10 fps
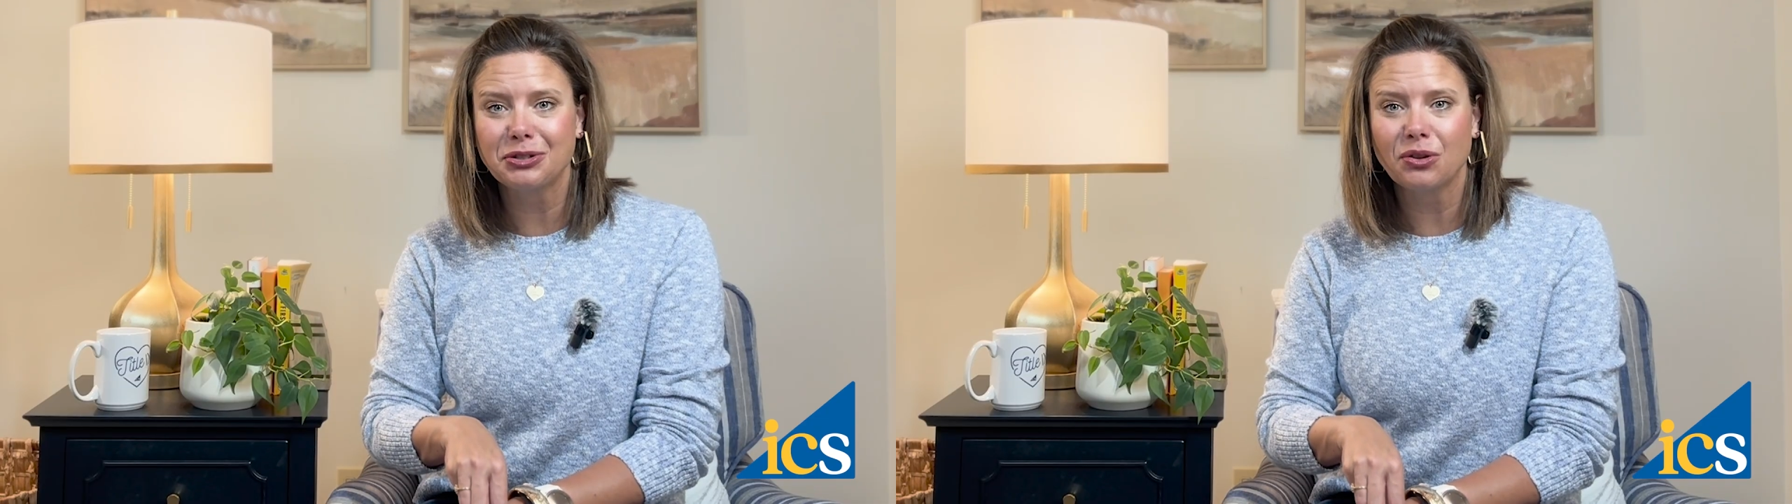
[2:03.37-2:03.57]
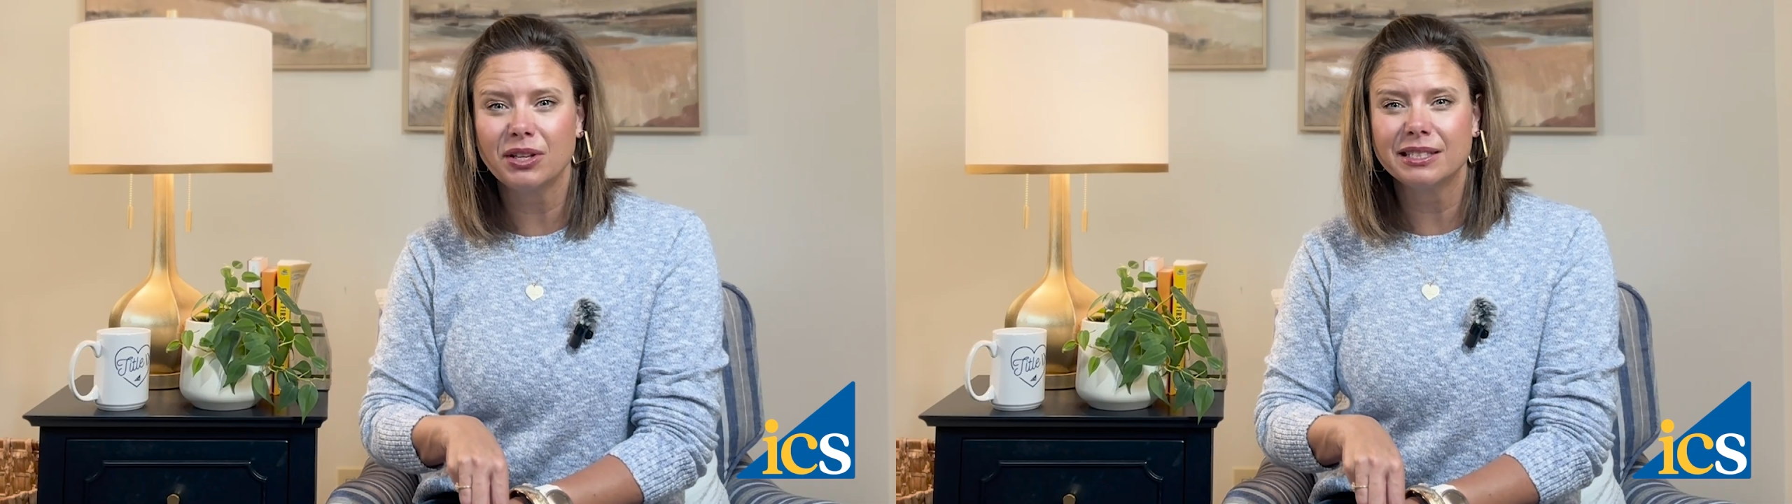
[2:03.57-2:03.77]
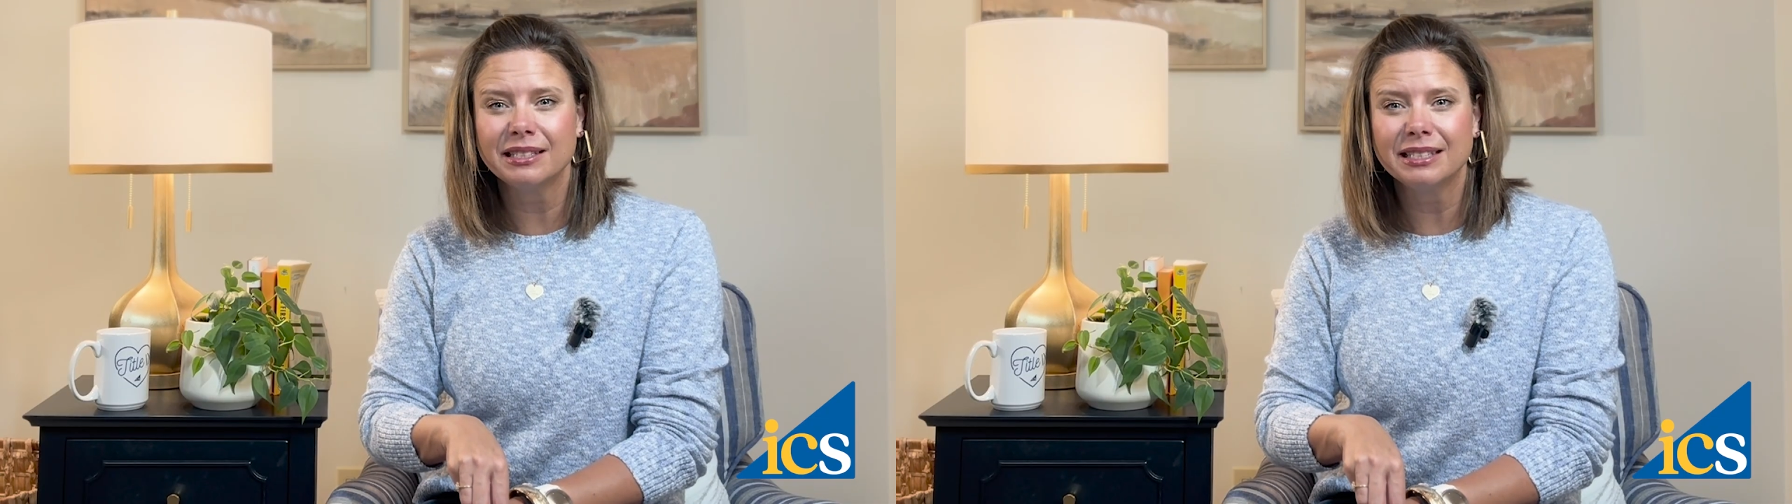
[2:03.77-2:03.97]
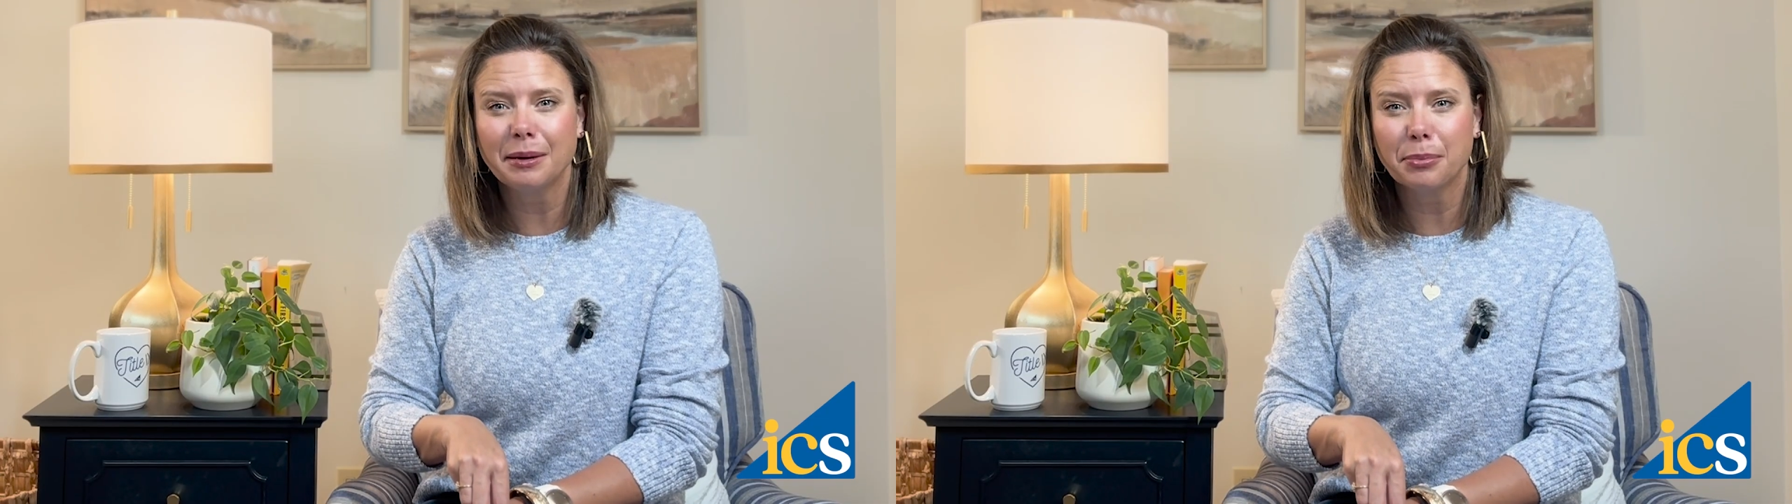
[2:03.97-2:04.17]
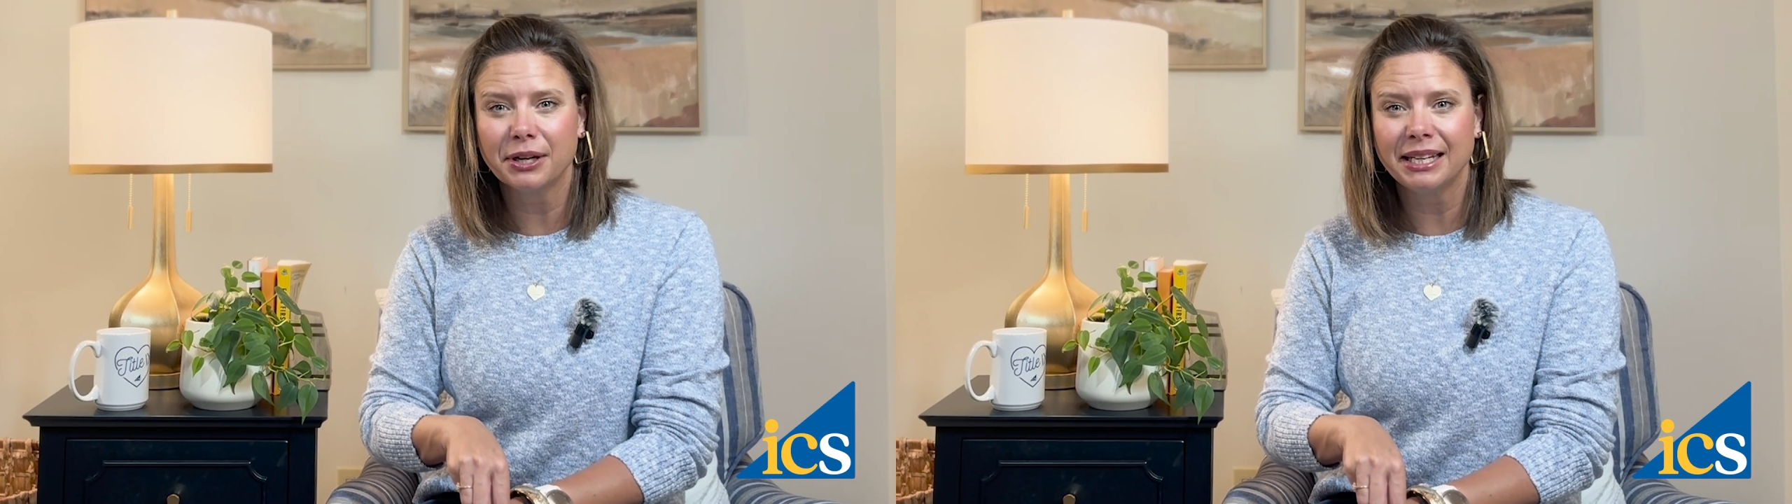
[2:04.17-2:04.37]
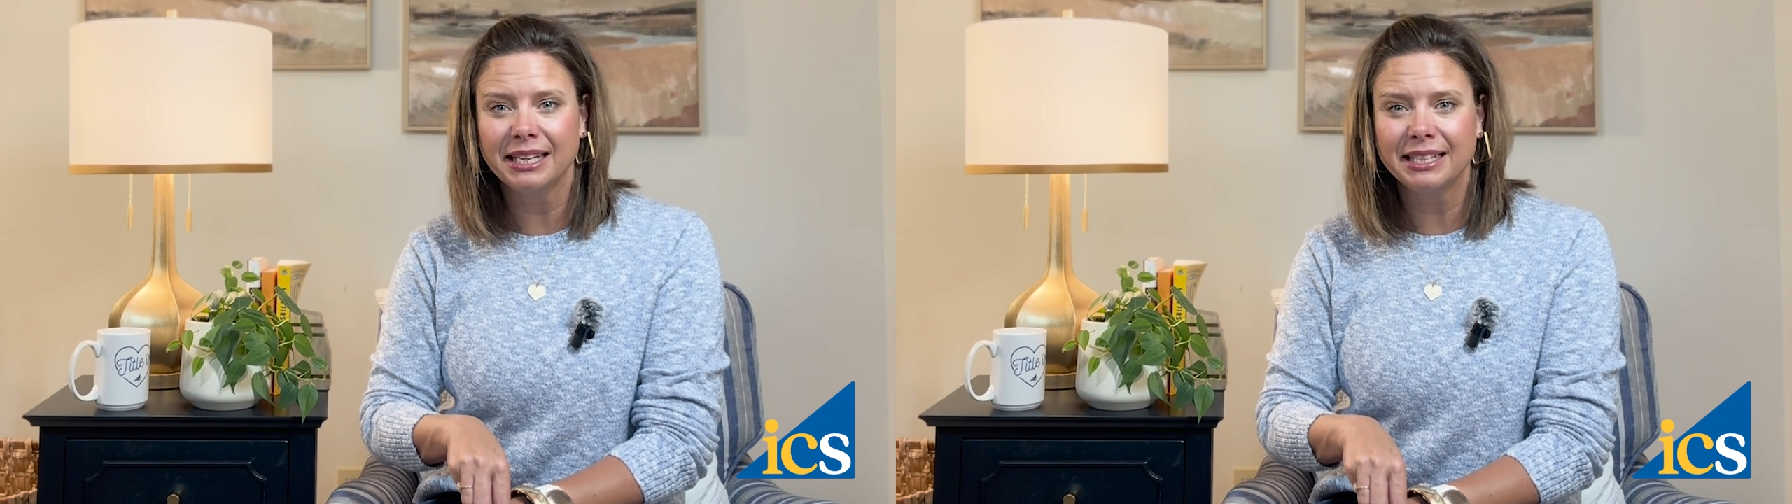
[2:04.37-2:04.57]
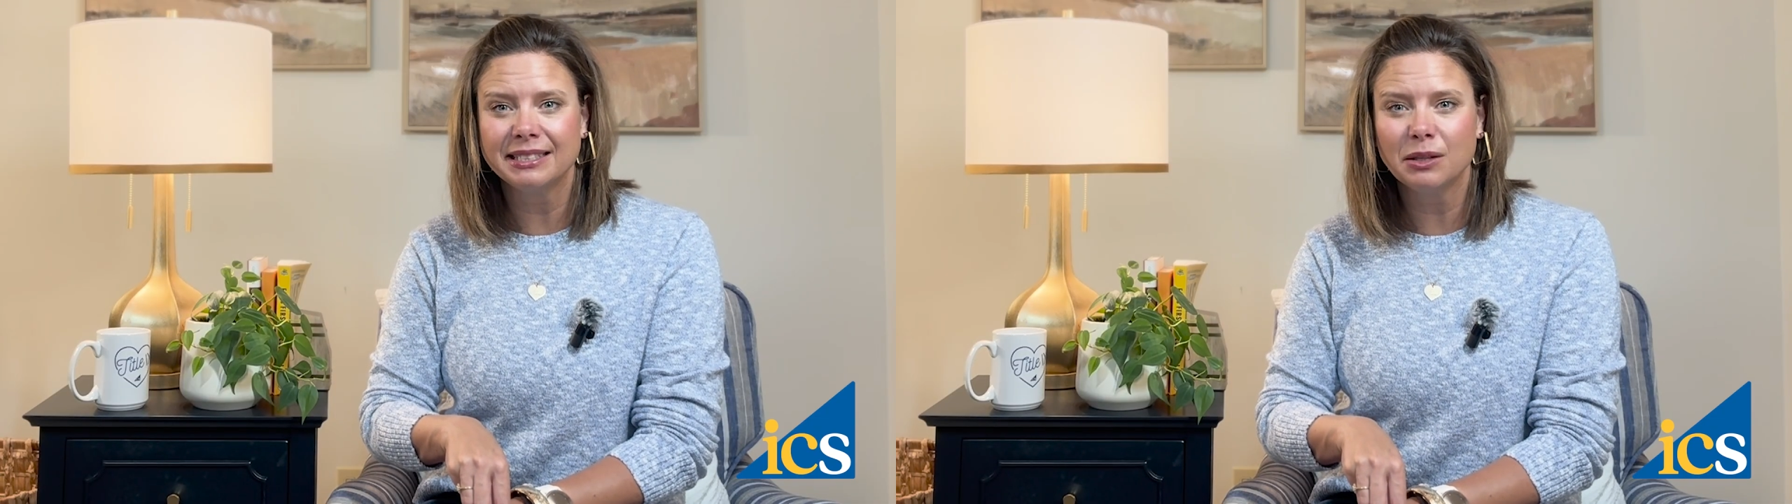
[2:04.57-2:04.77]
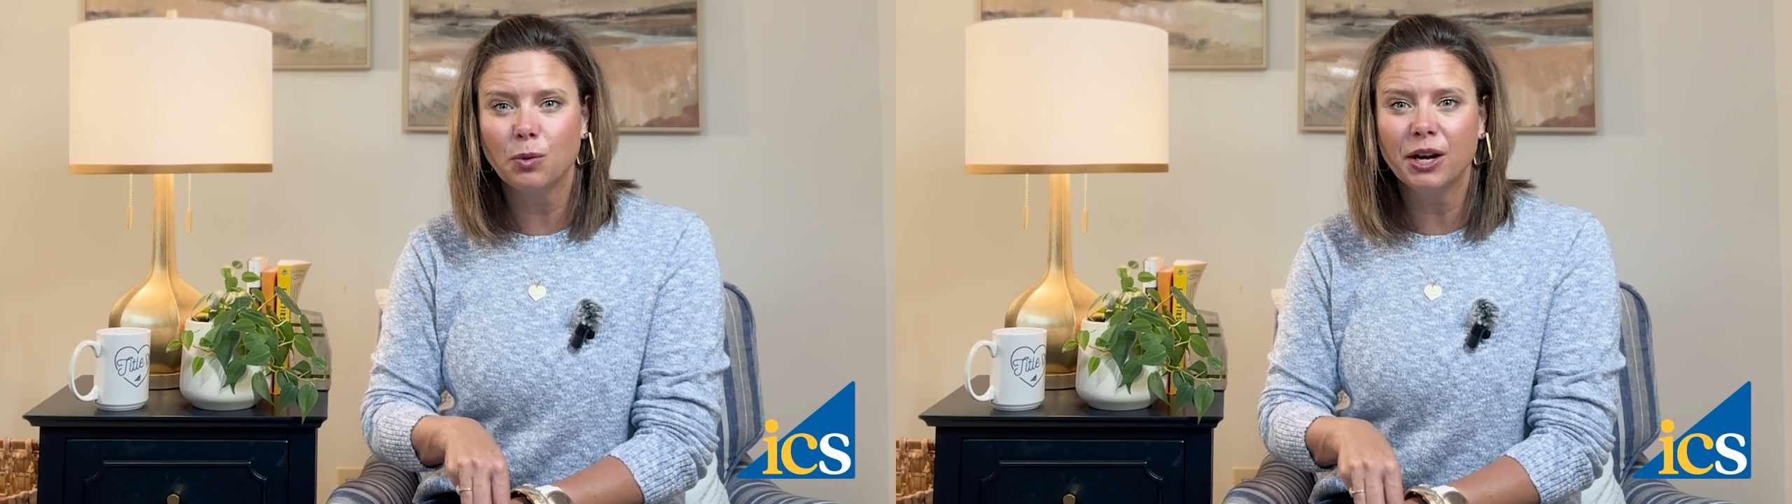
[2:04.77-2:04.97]
So this is a pretty
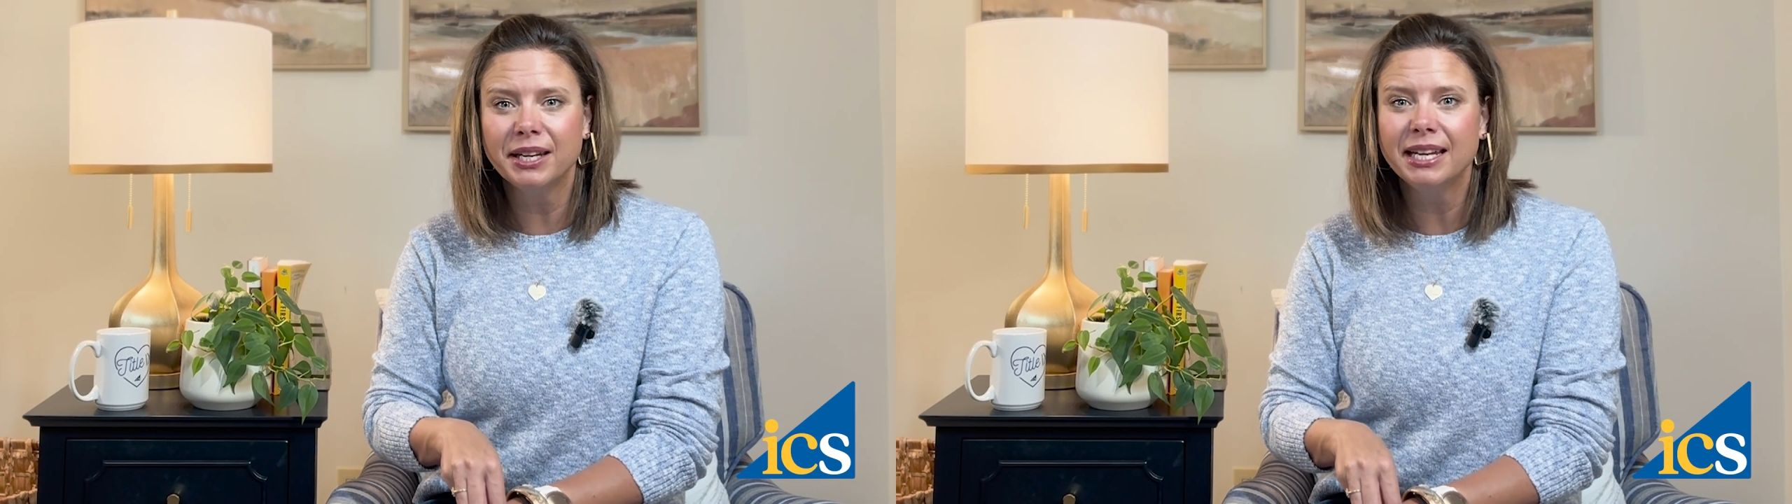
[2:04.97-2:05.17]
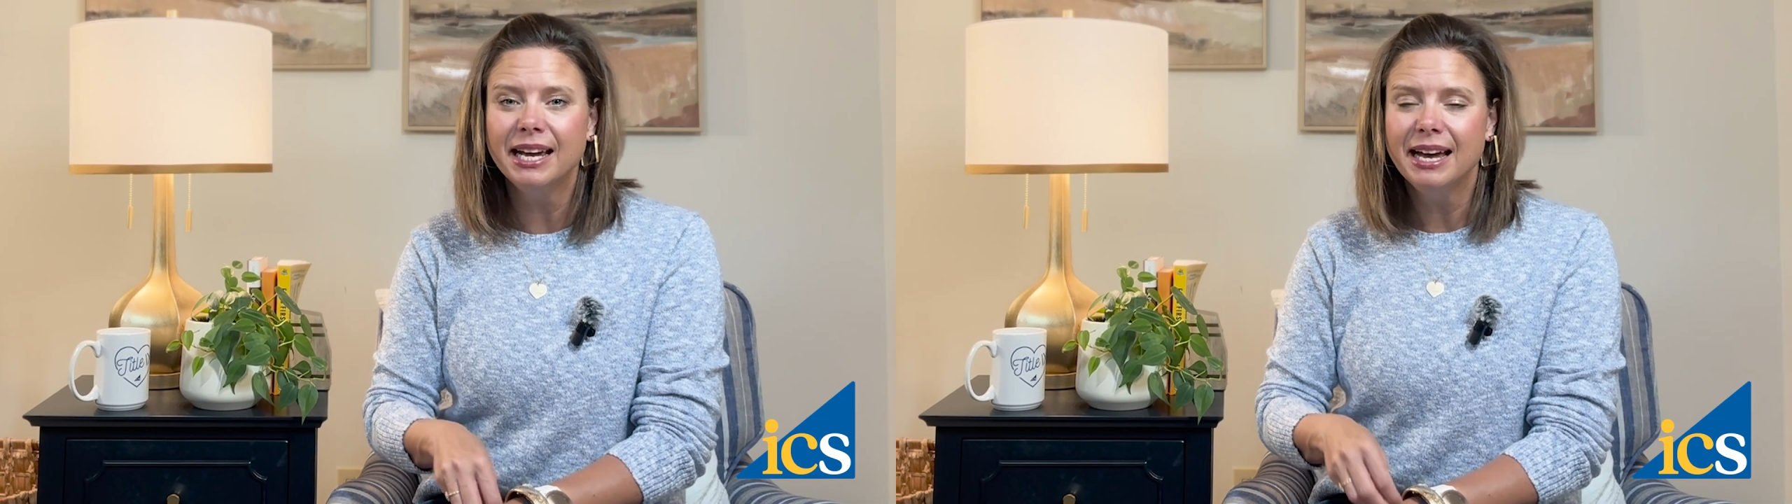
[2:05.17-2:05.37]
easy one.